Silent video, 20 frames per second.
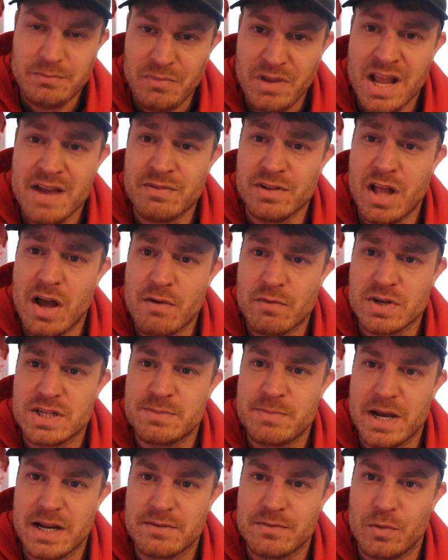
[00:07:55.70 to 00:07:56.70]
Have a lot of
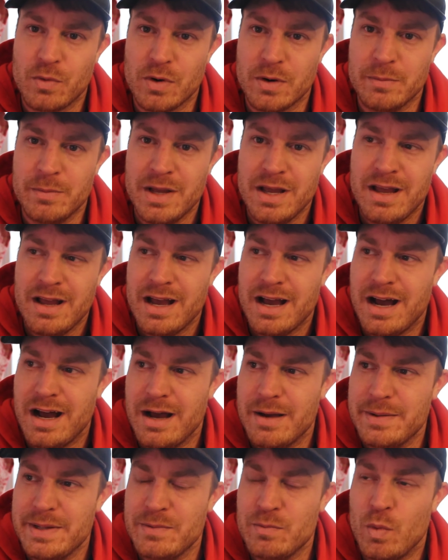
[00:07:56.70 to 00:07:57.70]
respect for him.
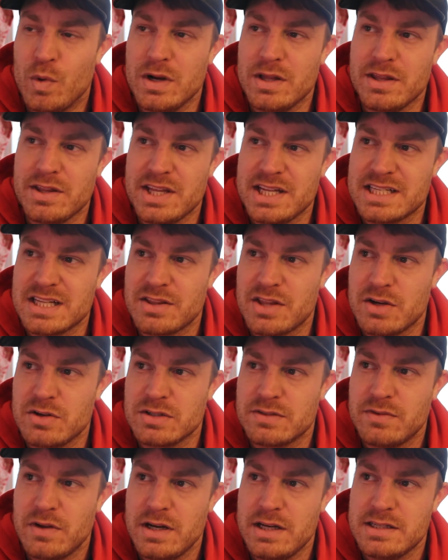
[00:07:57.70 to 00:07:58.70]
And one of the things I thought
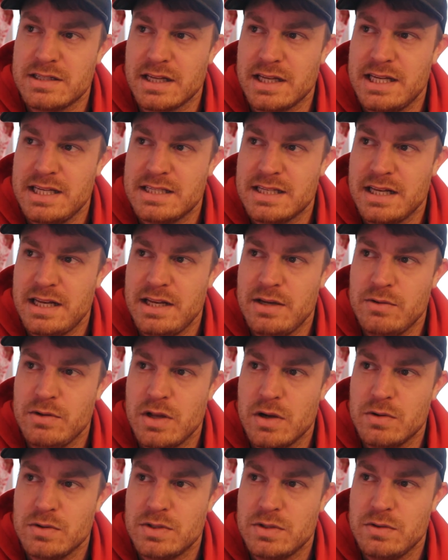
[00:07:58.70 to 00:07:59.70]
was funny is like he said he would
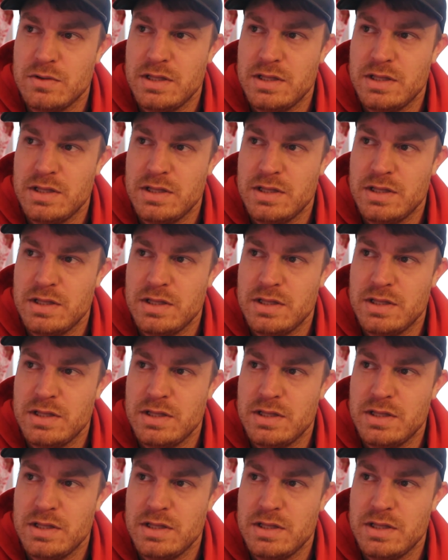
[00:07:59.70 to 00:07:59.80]
go to